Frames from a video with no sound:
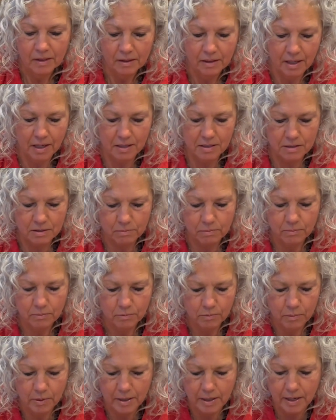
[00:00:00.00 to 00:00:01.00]
That's
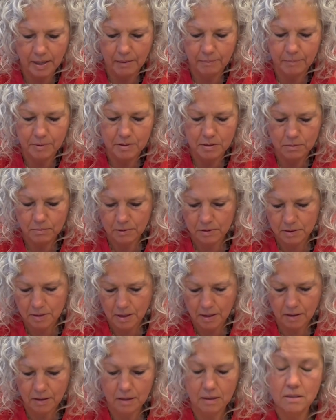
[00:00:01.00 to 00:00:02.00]
what happens with
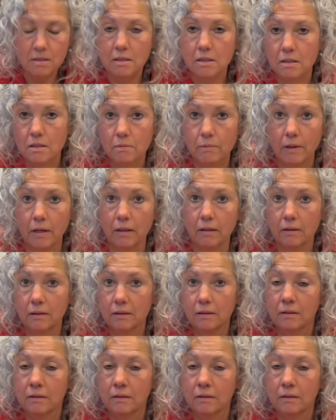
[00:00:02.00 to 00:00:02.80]
dahlias as well.